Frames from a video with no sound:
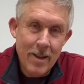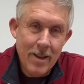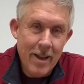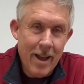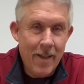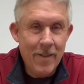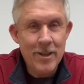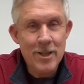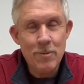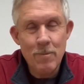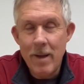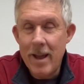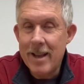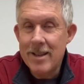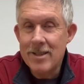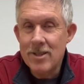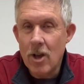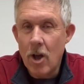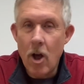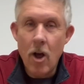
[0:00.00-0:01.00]
And this
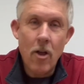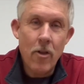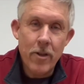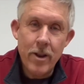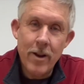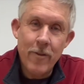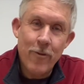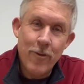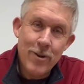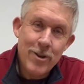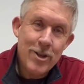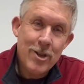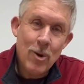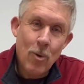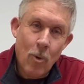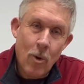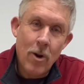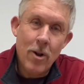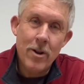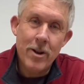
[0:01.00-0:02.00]
makes all the difference in the
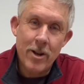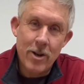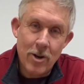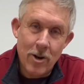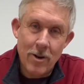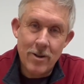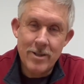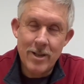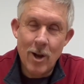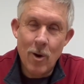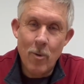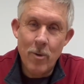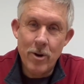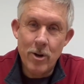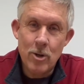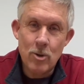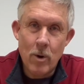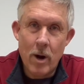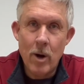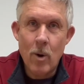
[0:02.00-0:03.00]
world, it turns out, when you're
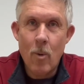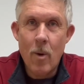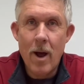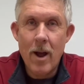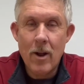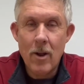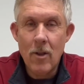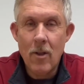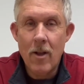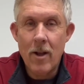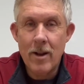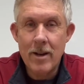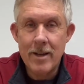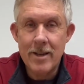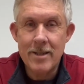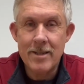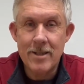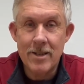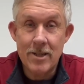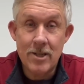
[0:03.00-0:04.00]
trying to walk a long
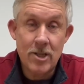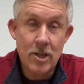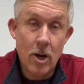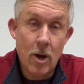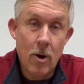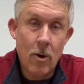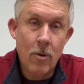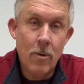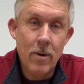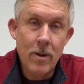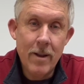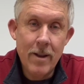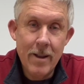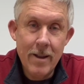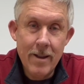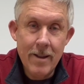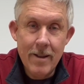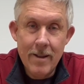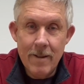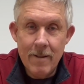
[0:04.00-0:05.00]
distance. So
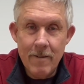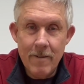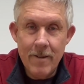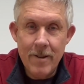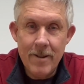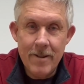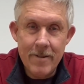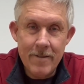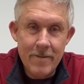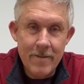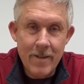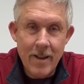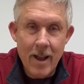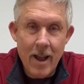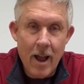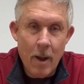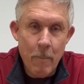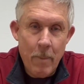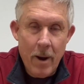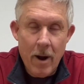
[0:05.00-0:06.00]

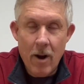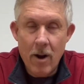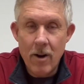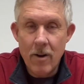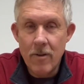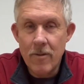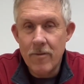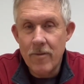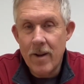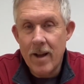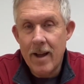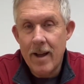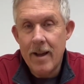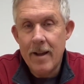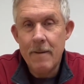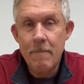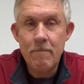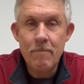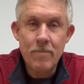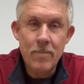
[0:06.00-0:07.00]
a pair of
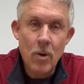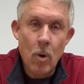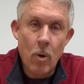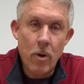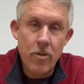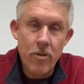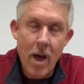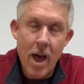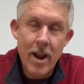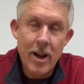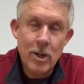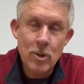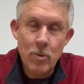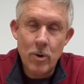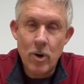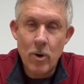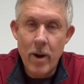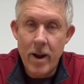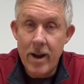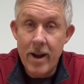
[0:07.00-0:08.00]
orthotics were
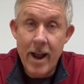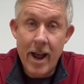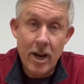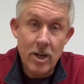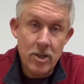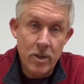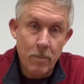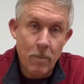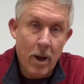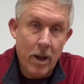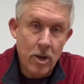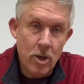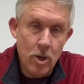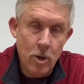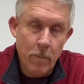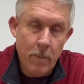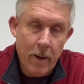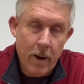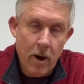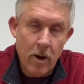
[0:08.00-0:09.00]
created. I actually bought 2
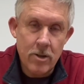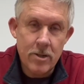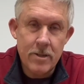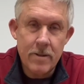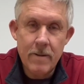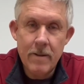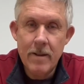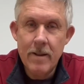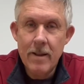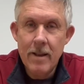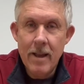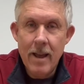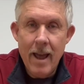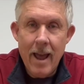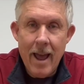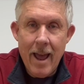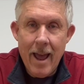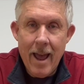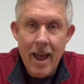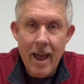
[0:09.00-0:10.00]
pairs,
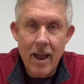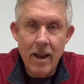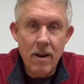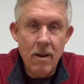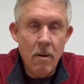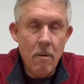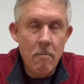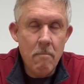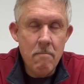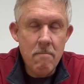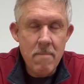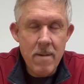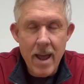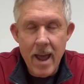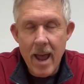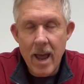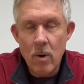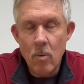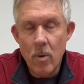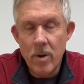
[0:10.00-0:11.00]
and
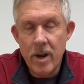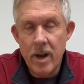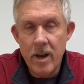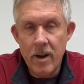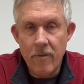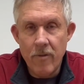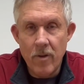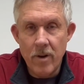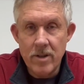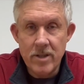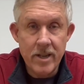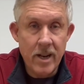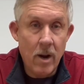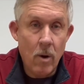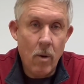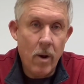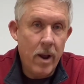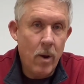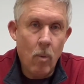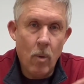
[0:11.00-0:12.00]
man, what a difference. And
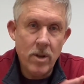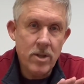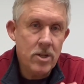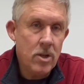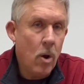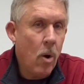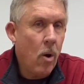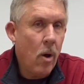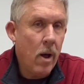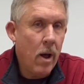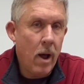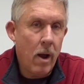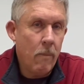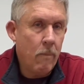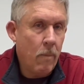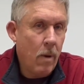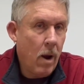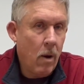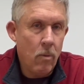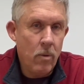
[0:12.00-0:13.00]
it wasn't a
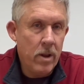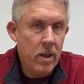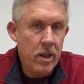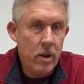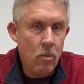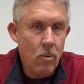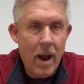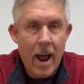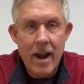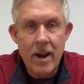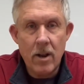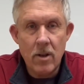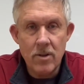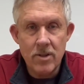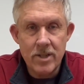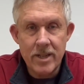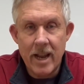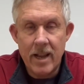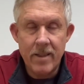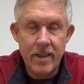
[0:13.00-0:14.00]
really radical
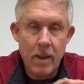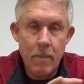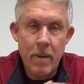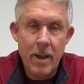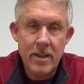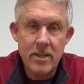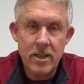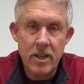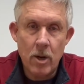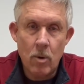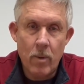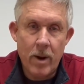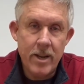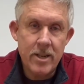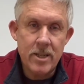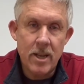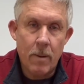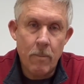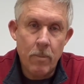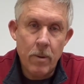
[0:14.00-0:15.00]
set. They basically raised
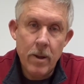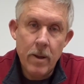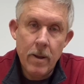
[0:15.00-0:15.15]
up